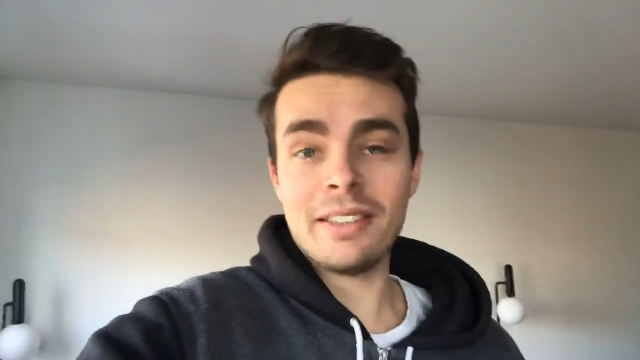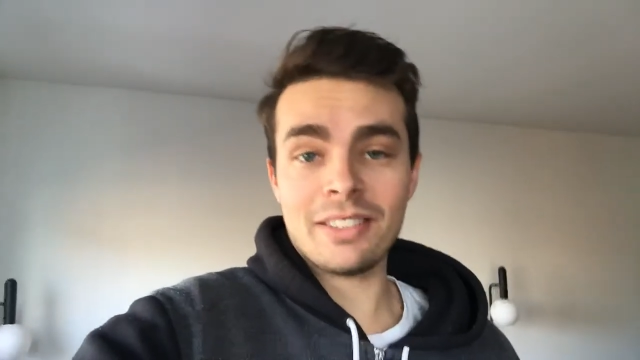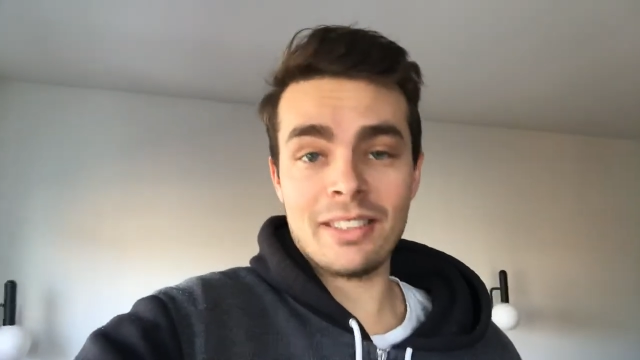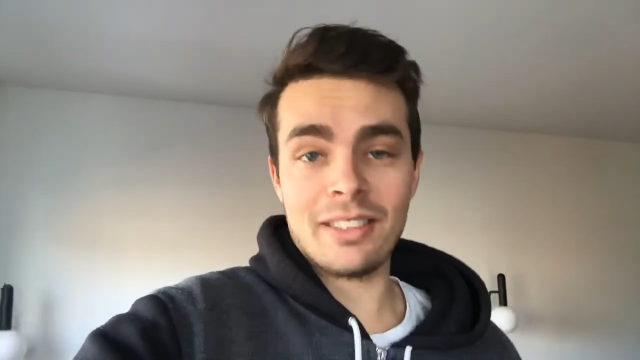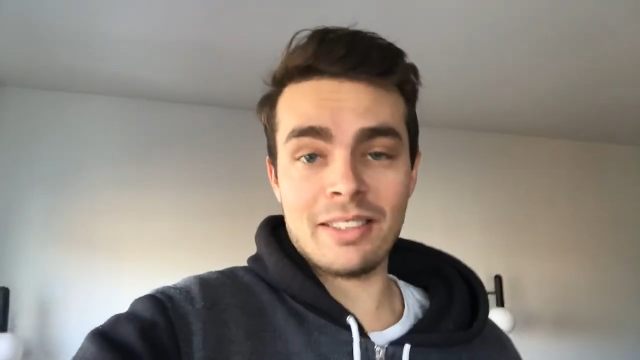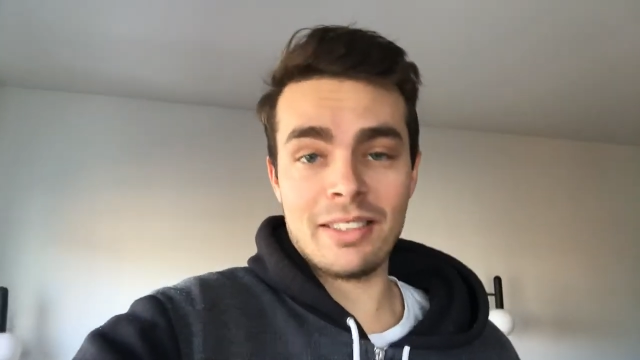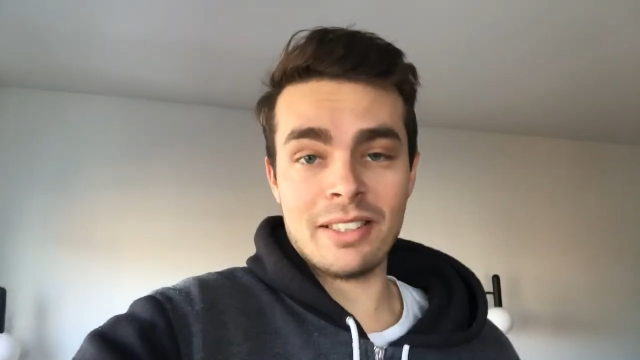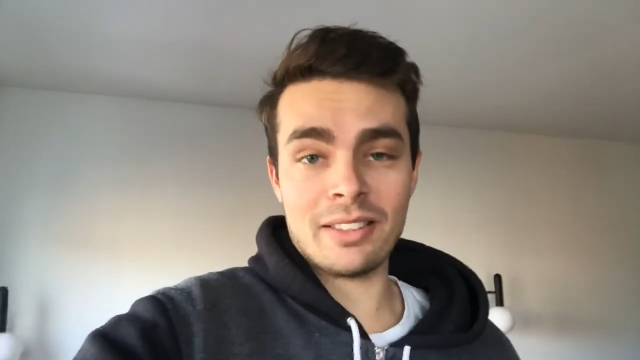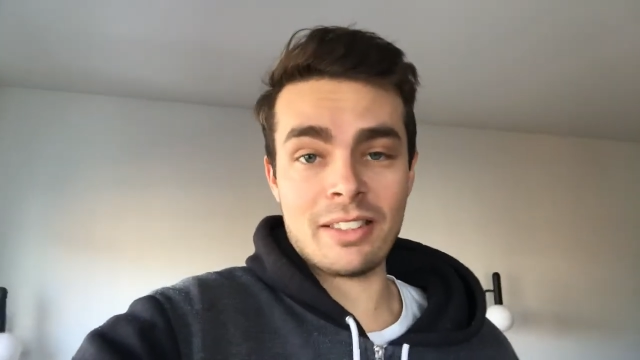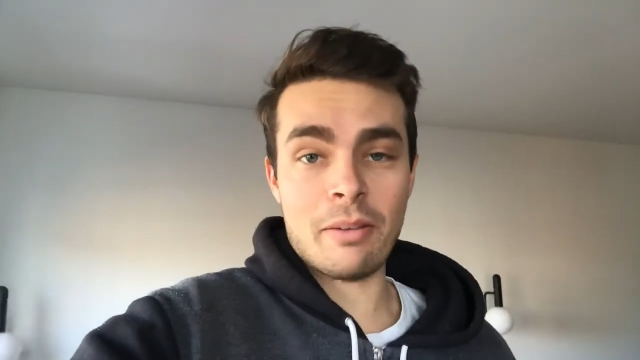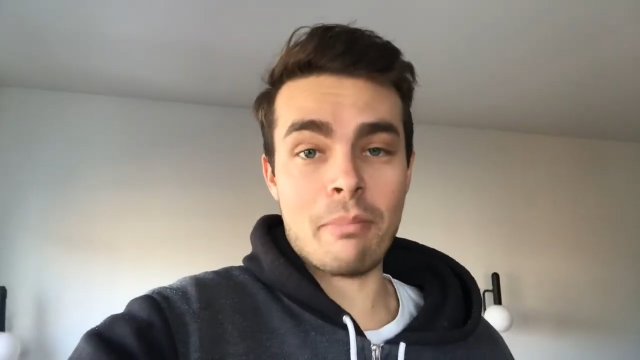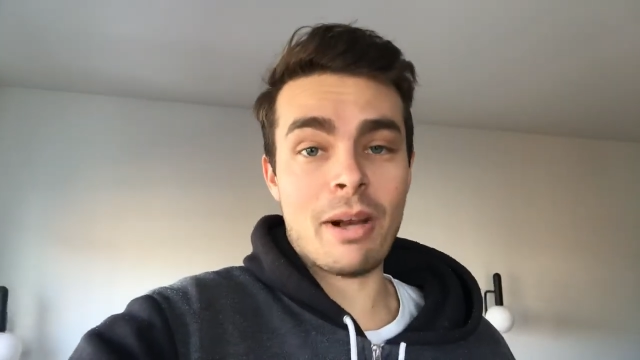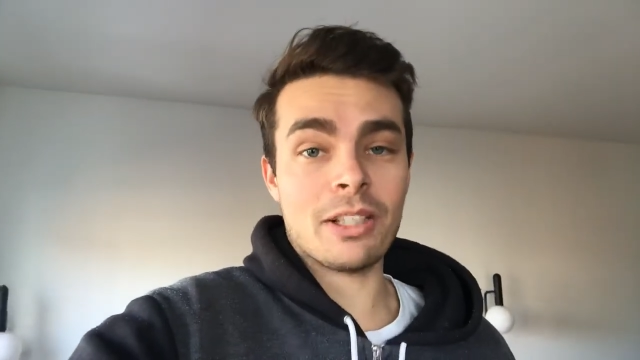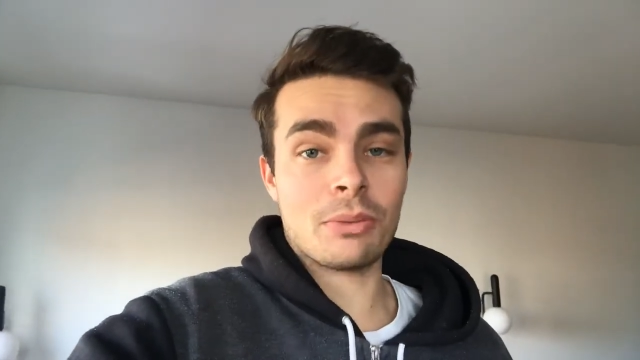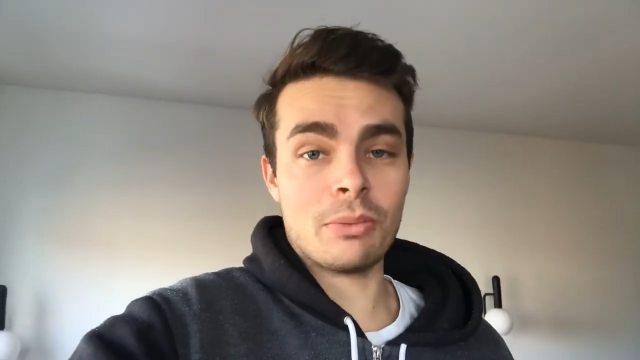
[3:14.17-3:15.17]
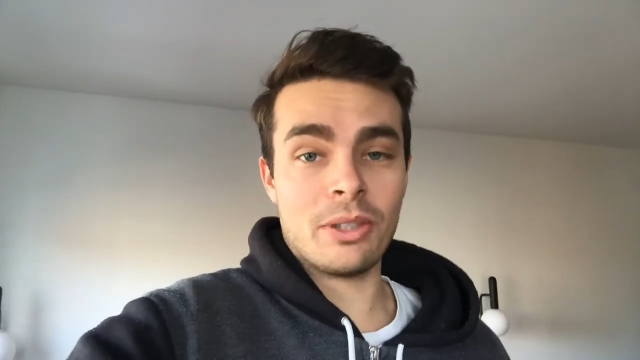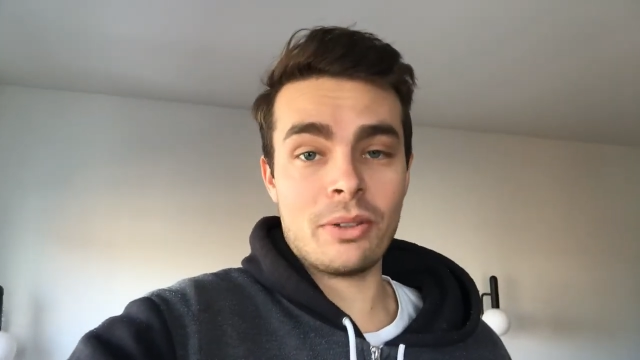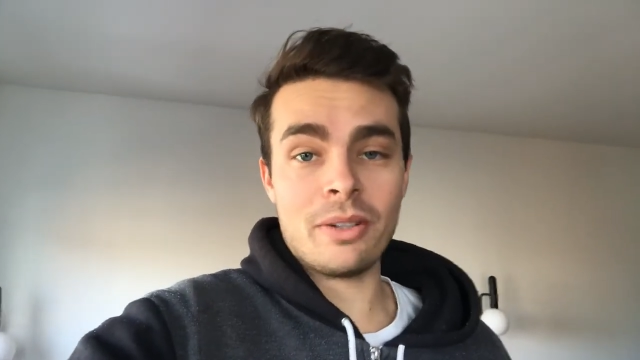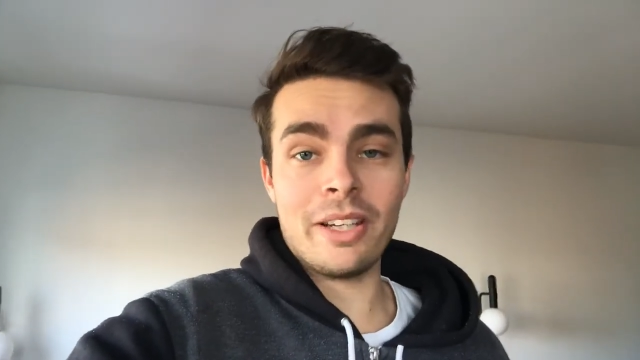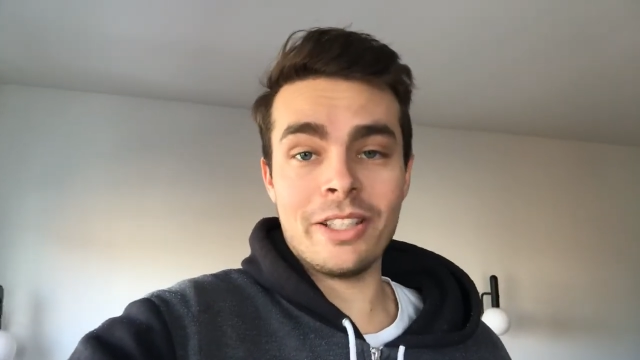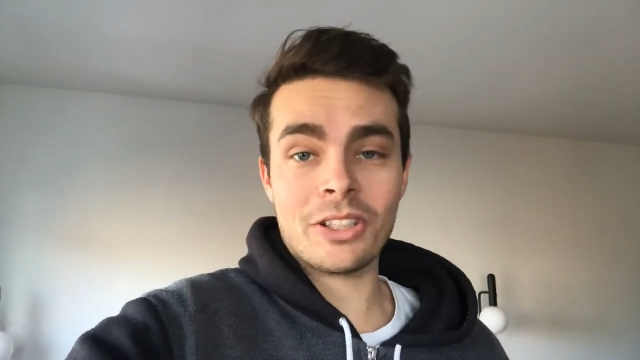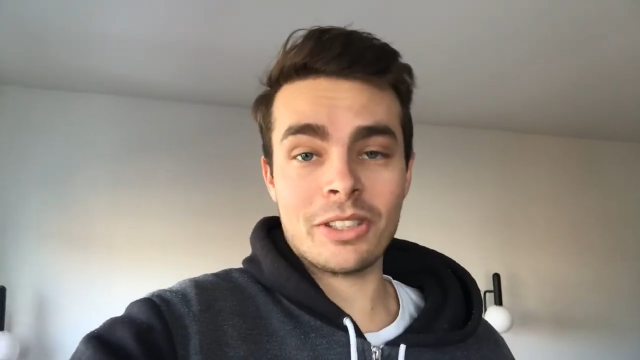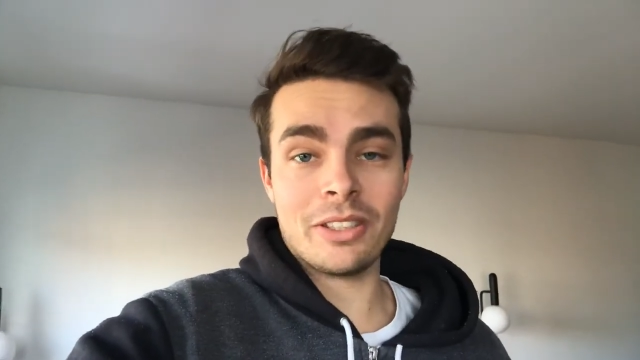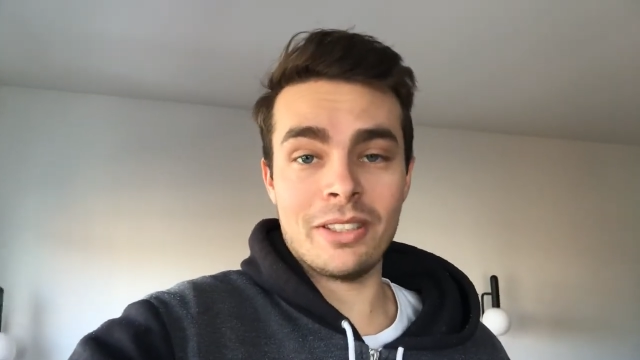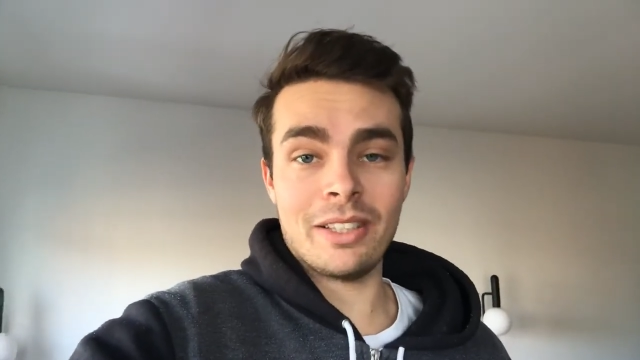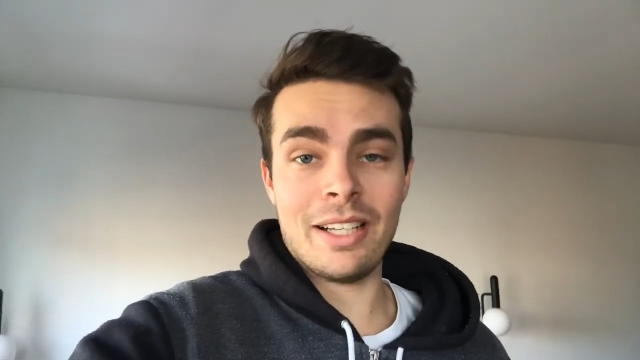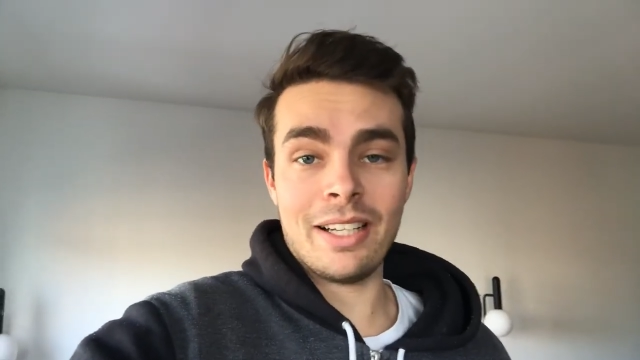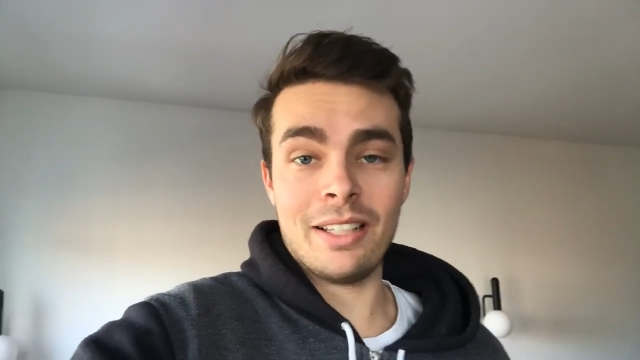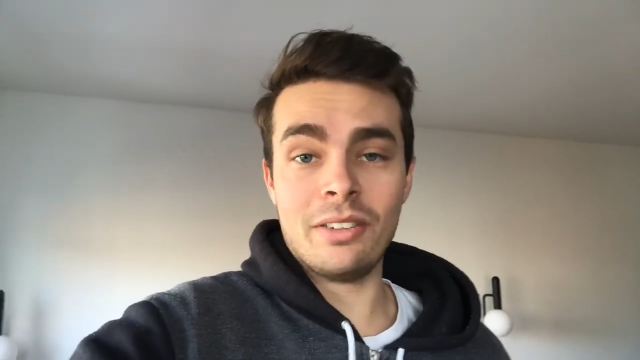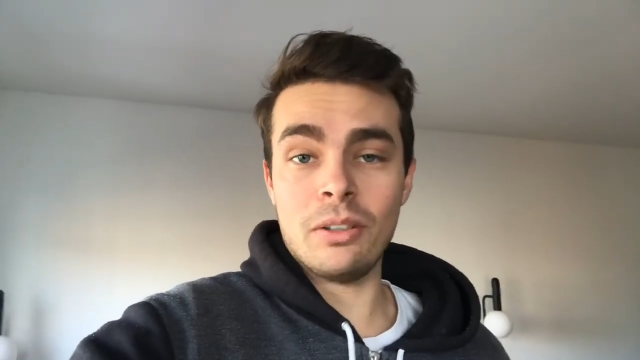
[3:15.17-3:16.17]
to things like mass migration
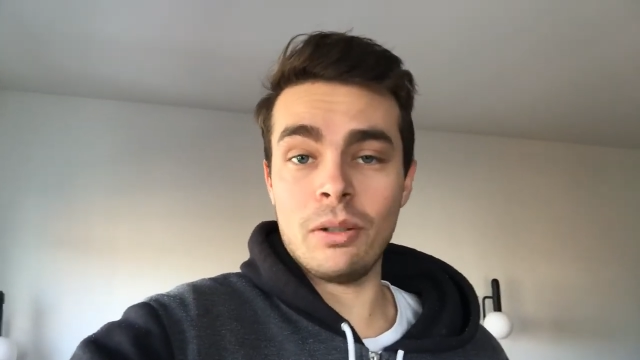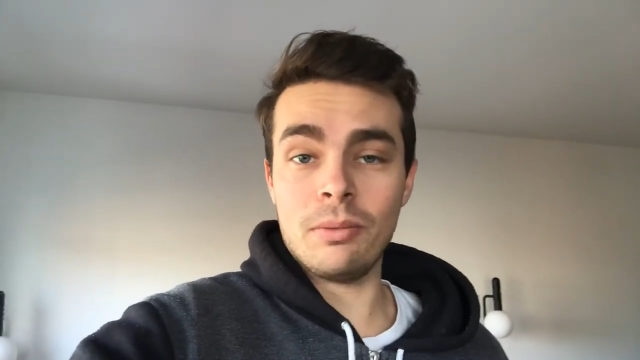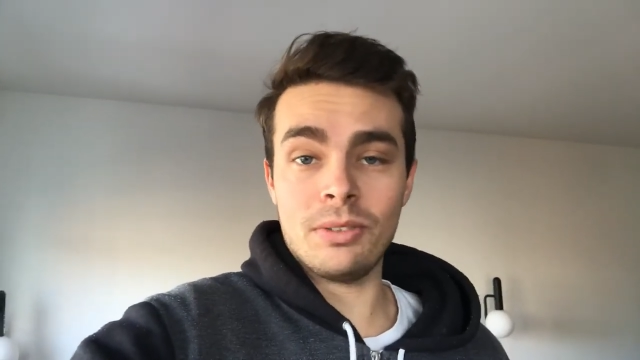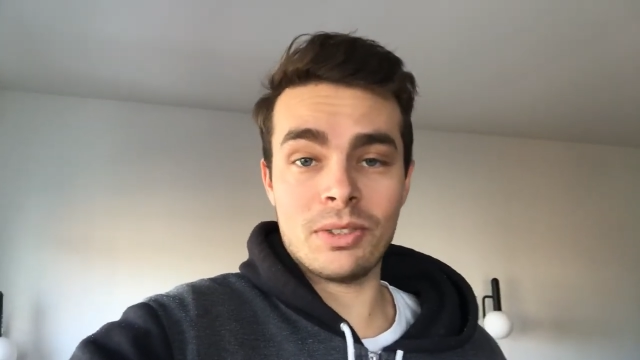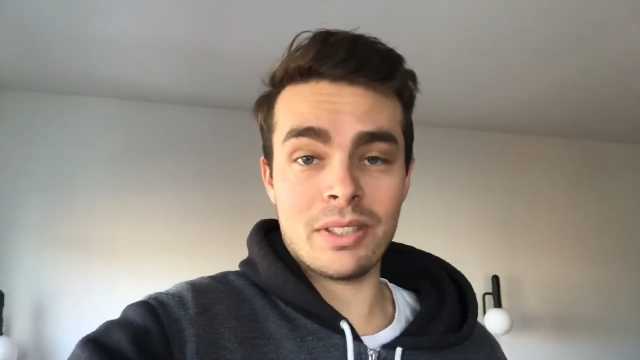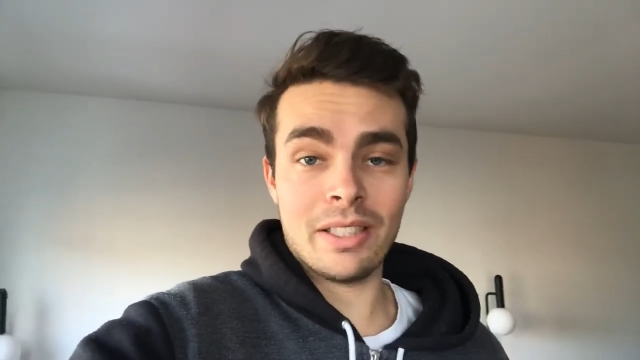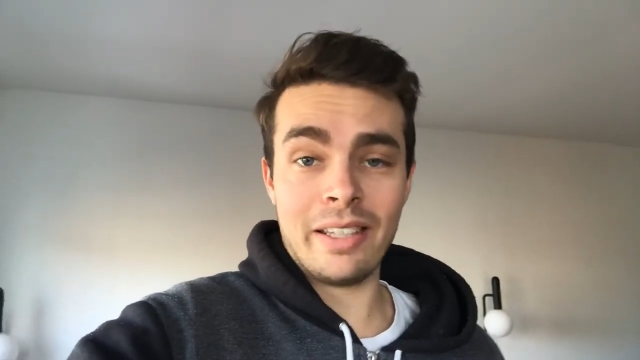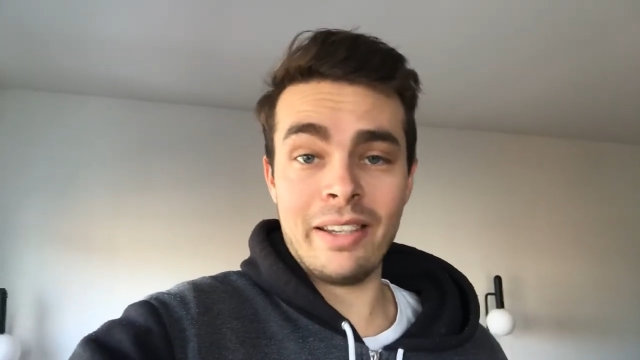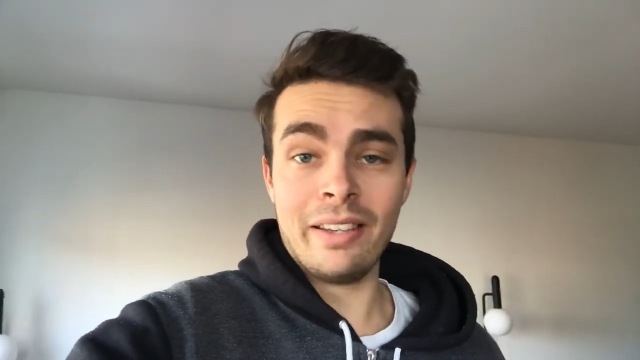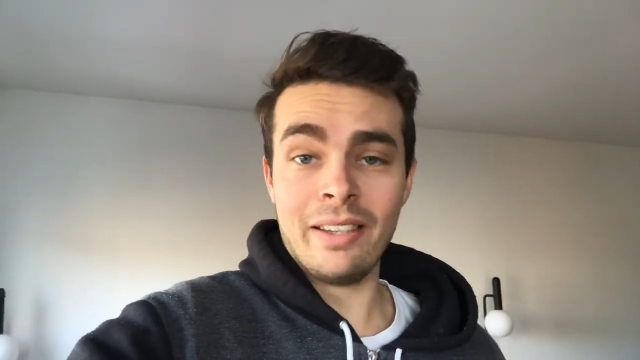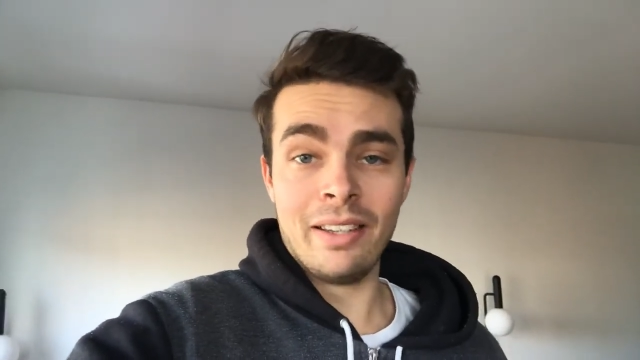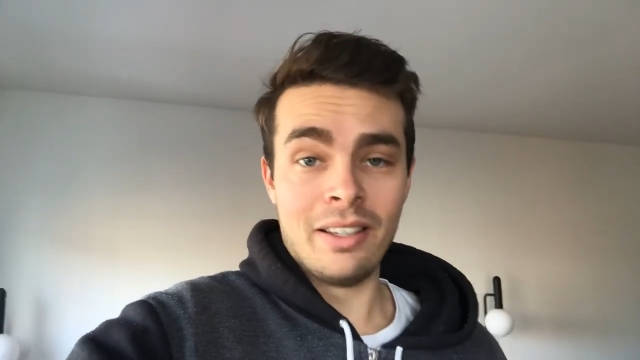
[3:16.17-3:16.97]
and obviously